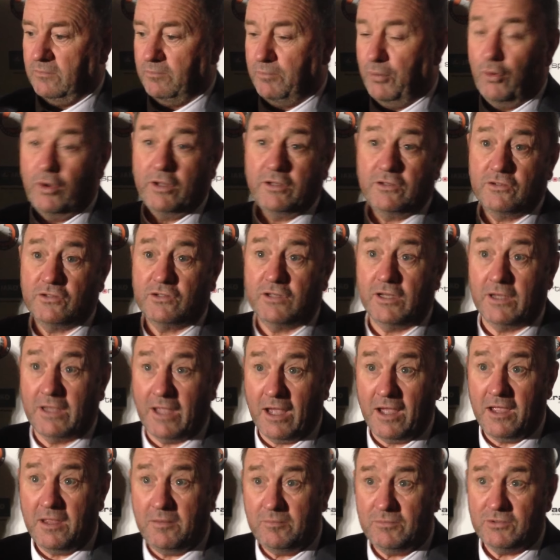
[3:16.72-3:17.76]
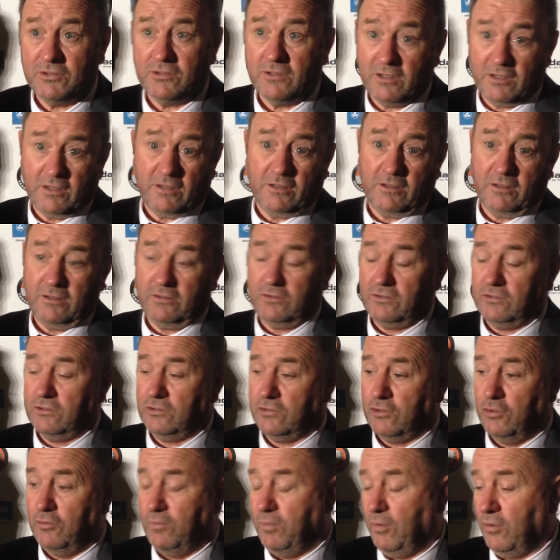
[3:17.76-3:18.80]
points to games.
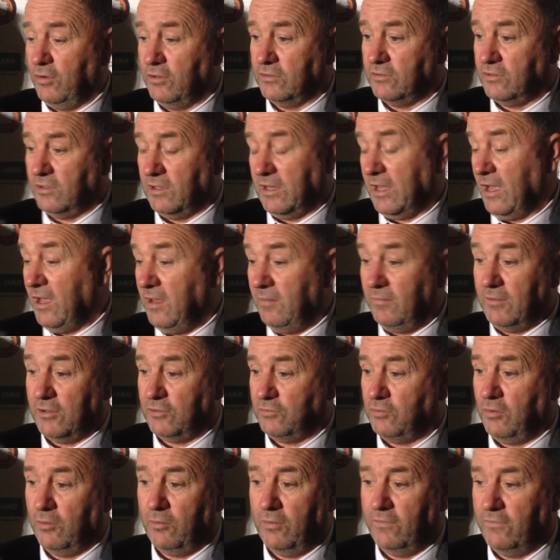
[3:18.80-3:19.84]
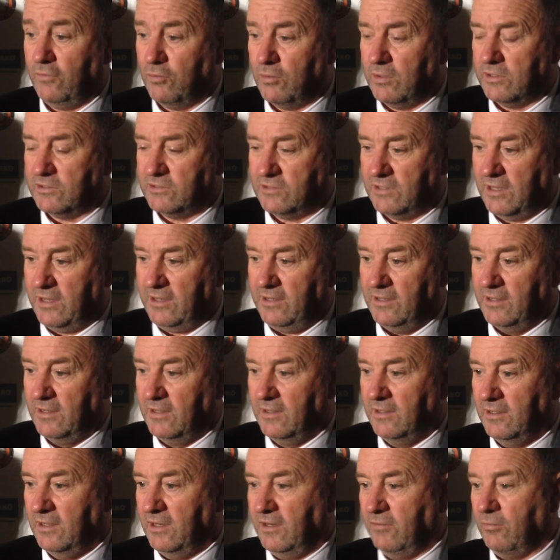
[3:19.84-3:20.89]
2 points a game, that's what we've always said.
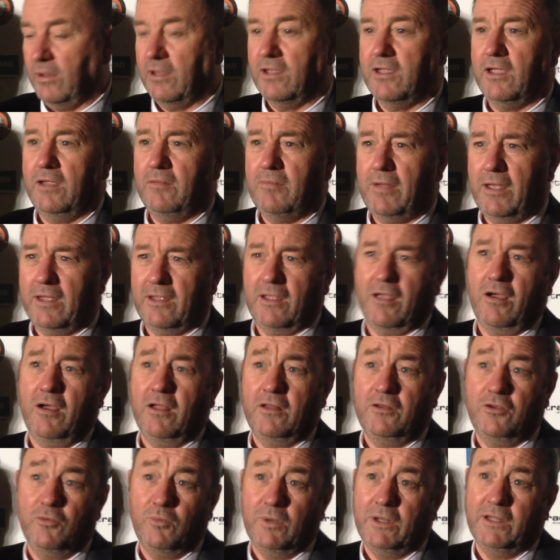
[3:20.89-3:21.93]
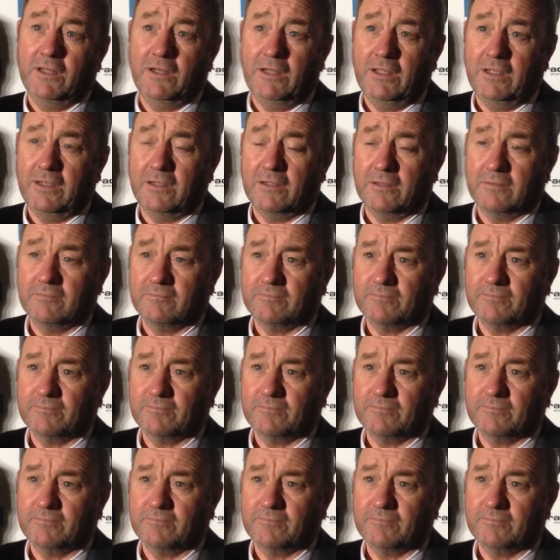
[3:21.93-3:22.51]
And if we can keep that going, you win the league.